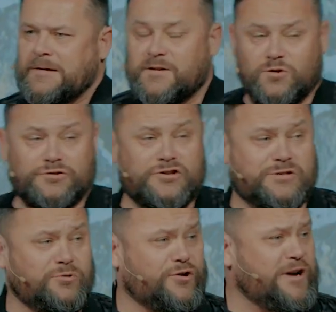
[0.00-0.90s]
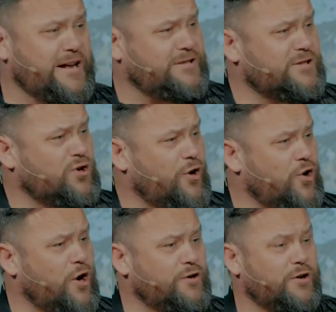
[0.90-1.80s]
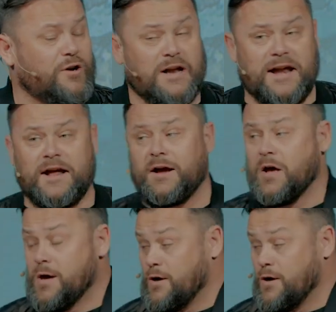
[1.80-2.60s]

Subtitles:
And there's also some good lessons on not letting